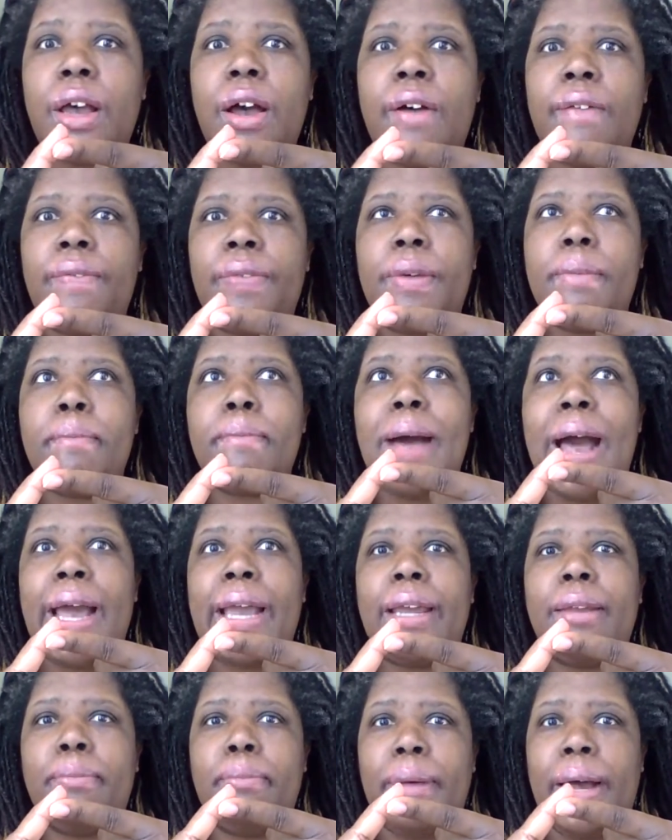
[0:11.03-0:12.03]
of the
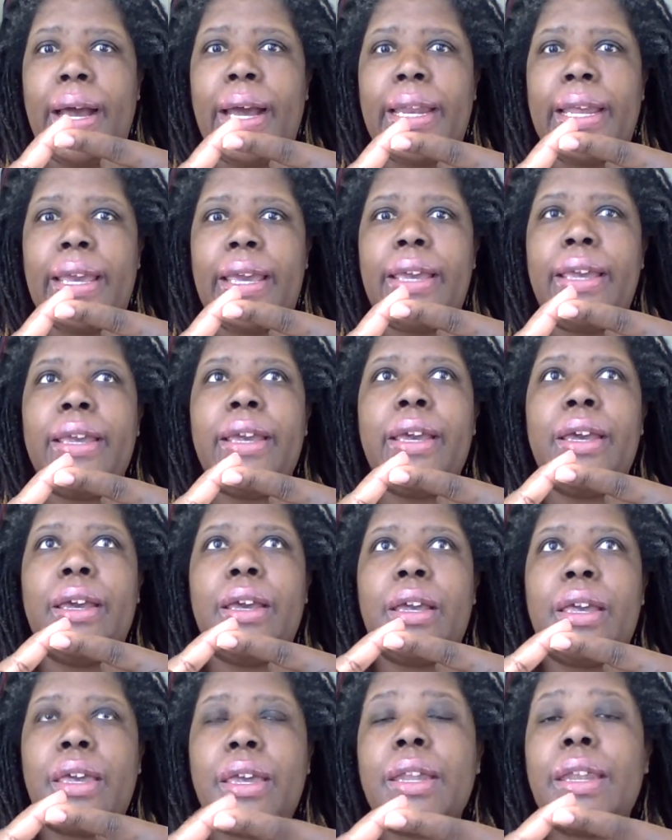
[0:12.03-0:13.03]
mind-body
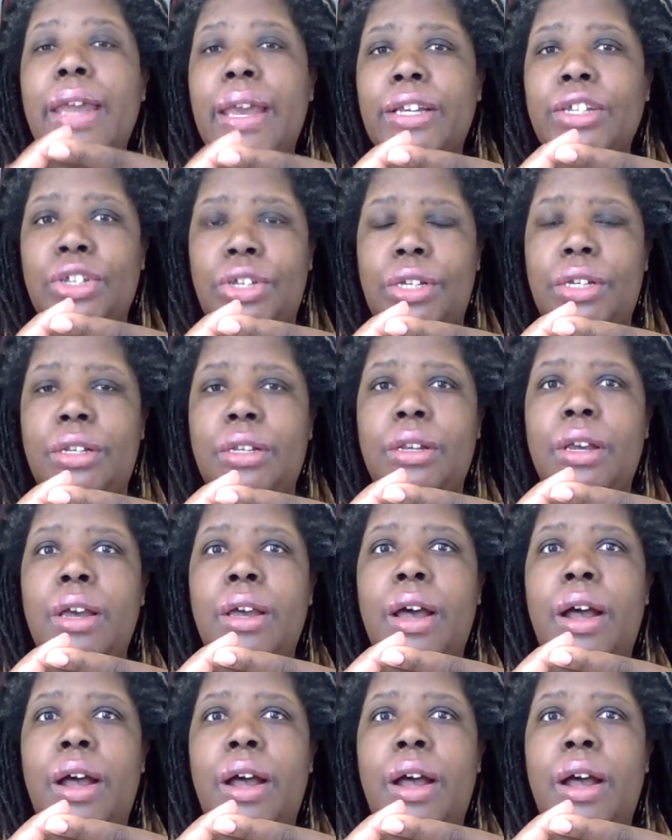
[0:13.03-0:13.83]
connection,